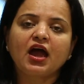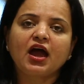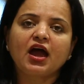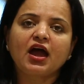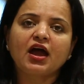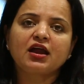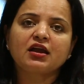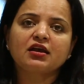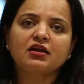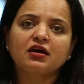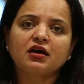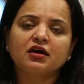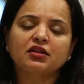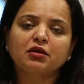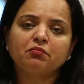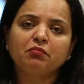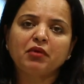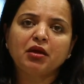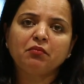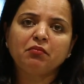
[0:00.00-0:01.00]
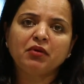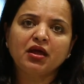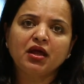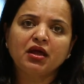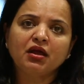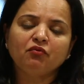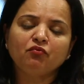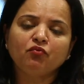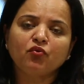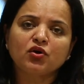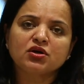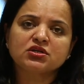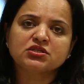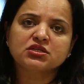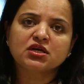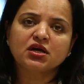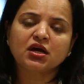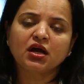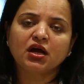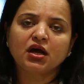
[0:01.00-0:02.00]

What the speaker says: And the baby was